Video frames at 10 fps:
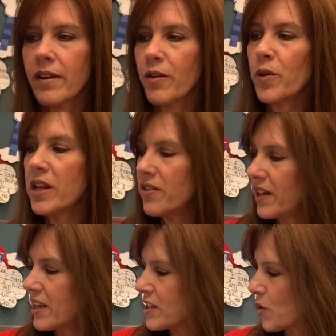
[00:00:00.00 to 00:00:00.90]
What do you
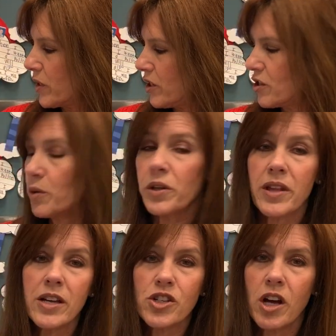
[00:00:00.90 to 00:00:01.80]
think he's going to do with
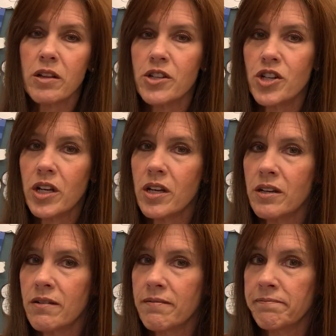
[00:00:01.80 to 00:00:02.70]
that chocolate chicken?